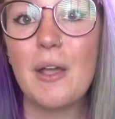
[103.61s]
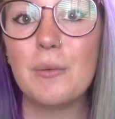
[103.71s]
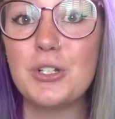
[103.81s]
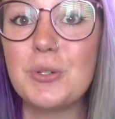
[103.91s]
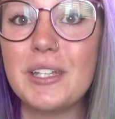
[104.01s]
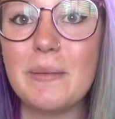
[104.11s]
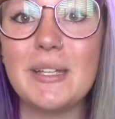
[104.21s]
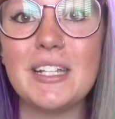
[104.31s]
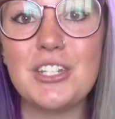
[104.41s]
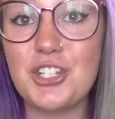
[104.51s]
which really
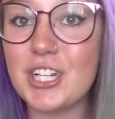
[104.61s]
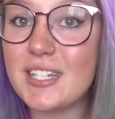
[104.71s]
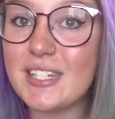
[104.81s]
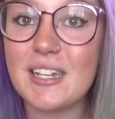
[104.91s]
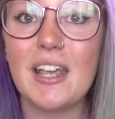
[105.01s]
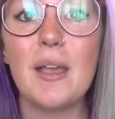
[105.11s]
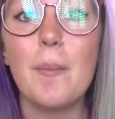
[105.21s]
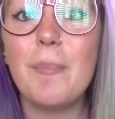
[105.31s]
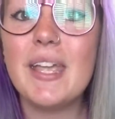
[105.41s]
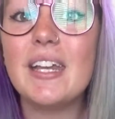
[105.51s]
means just
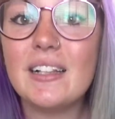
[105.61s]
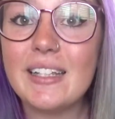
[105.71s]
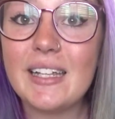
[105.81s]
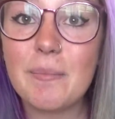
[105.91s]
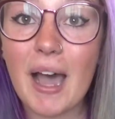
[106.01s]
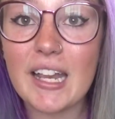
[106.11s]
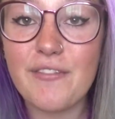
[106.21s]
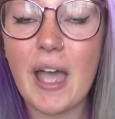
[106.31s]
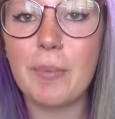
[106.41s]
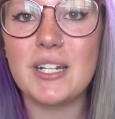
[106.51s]
being at a lean body
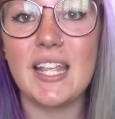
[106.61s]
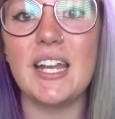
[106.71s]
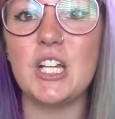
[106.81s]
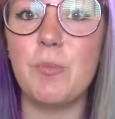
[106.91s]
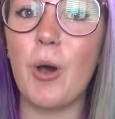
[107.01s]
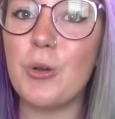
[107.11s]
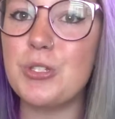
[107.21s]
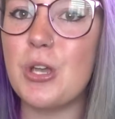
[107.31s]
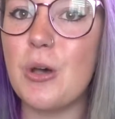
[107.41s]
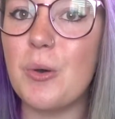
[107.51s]
fat percentage, but
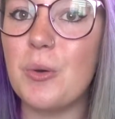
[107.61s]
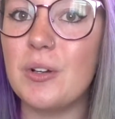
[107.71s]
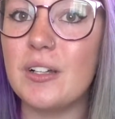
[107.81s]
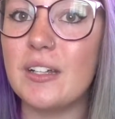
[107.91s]
also